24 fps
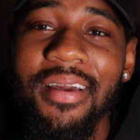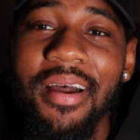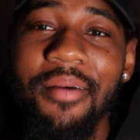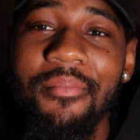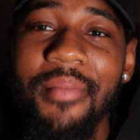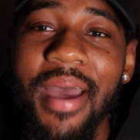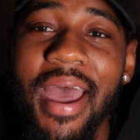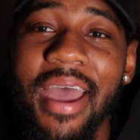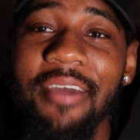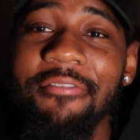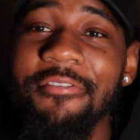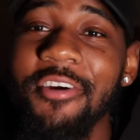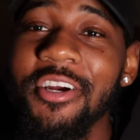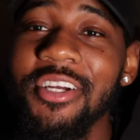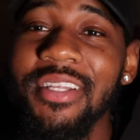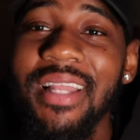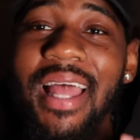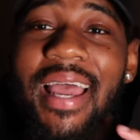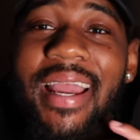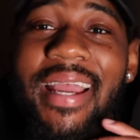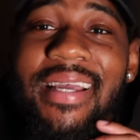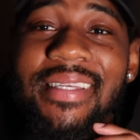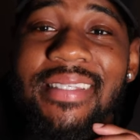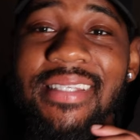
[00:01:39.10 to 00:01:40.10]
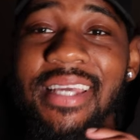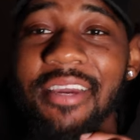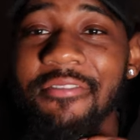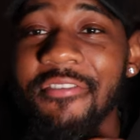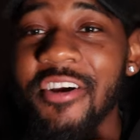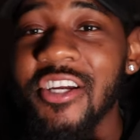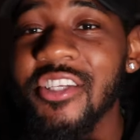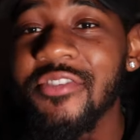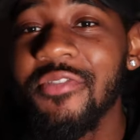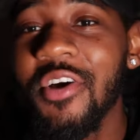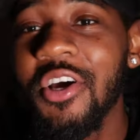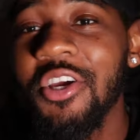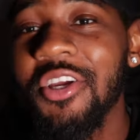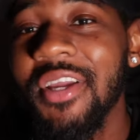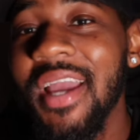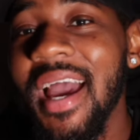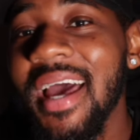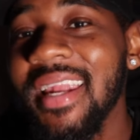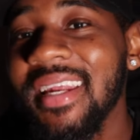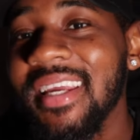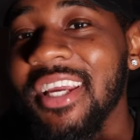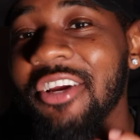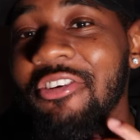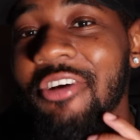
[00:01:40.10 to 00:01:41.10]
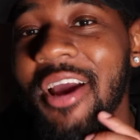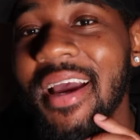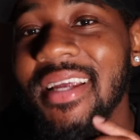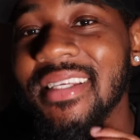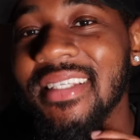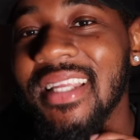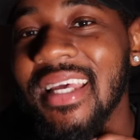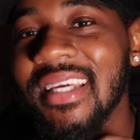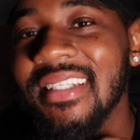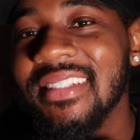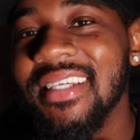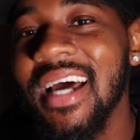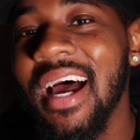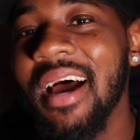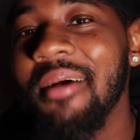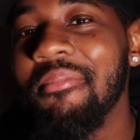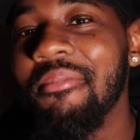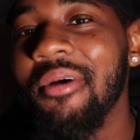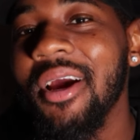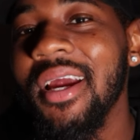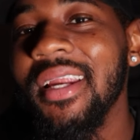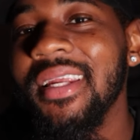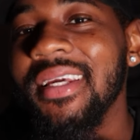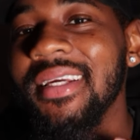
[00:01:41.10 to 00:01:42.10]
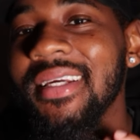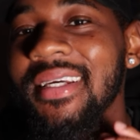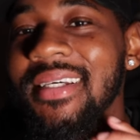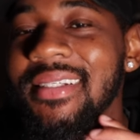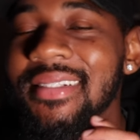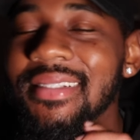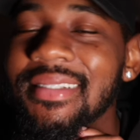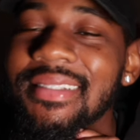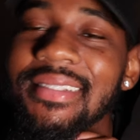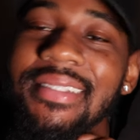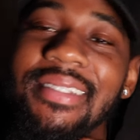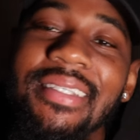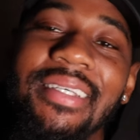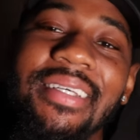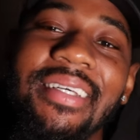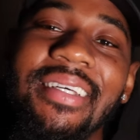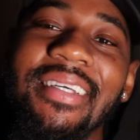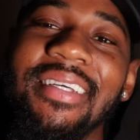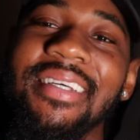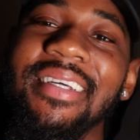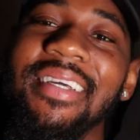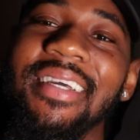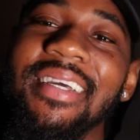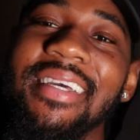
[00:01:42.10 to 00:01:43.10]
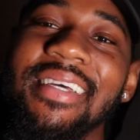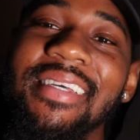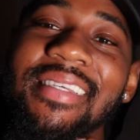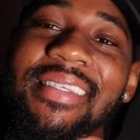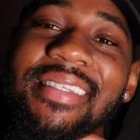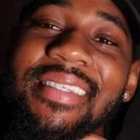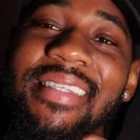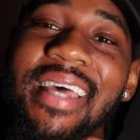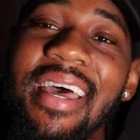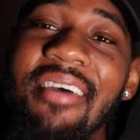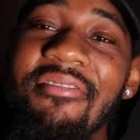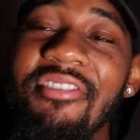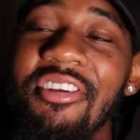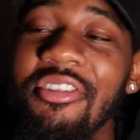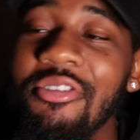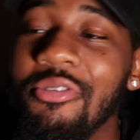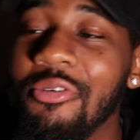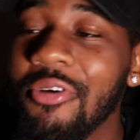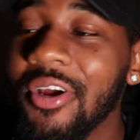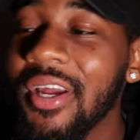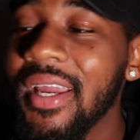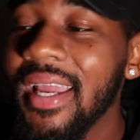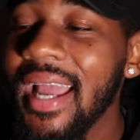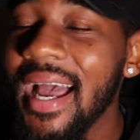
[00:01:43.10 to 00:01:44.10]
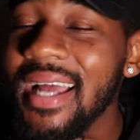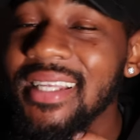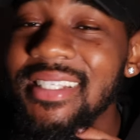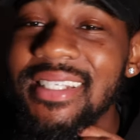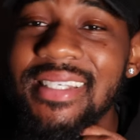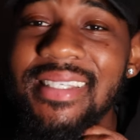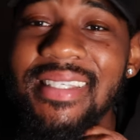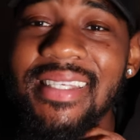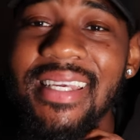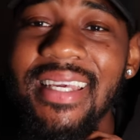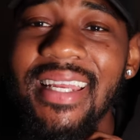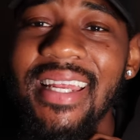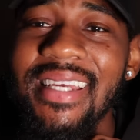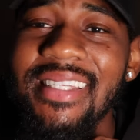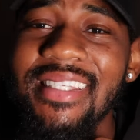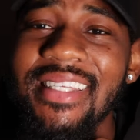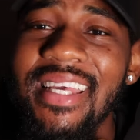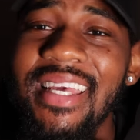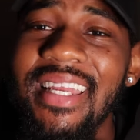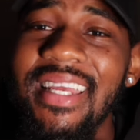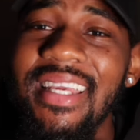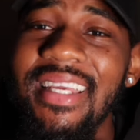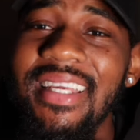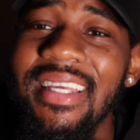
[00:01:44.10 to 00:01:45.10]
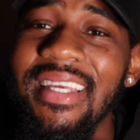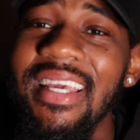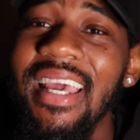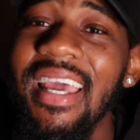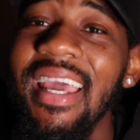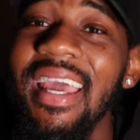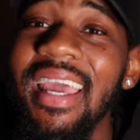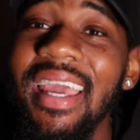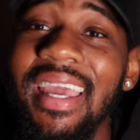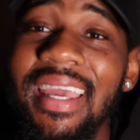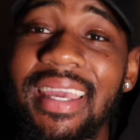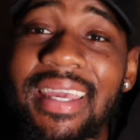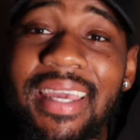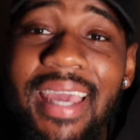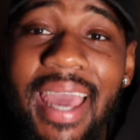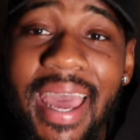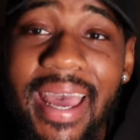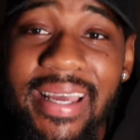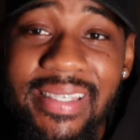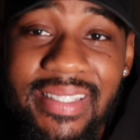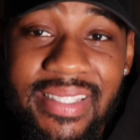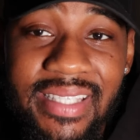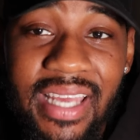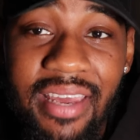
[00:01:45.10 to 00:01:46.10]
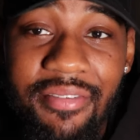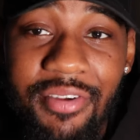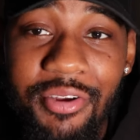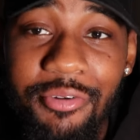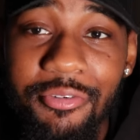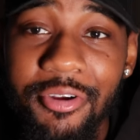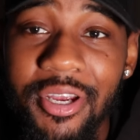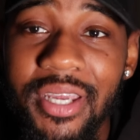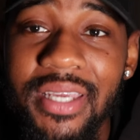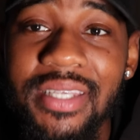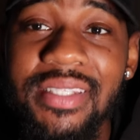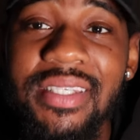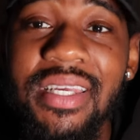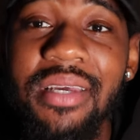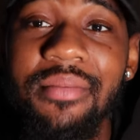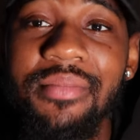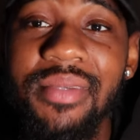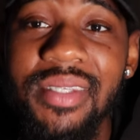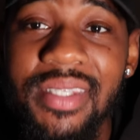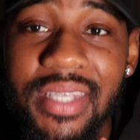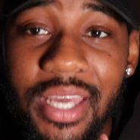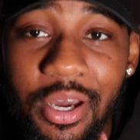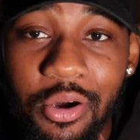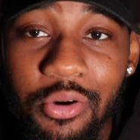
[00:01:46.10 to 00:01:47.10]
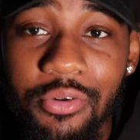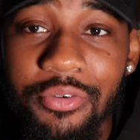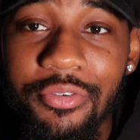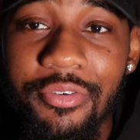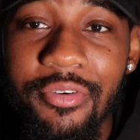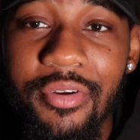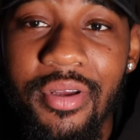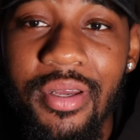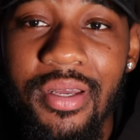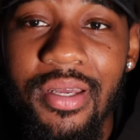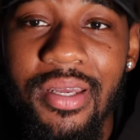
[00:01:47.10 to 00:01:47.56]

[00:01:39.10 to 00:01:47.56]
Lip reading: First of all, you gotta congratulate Tom Brady, cause seventh ring. I just seen they said he has seven rings himself.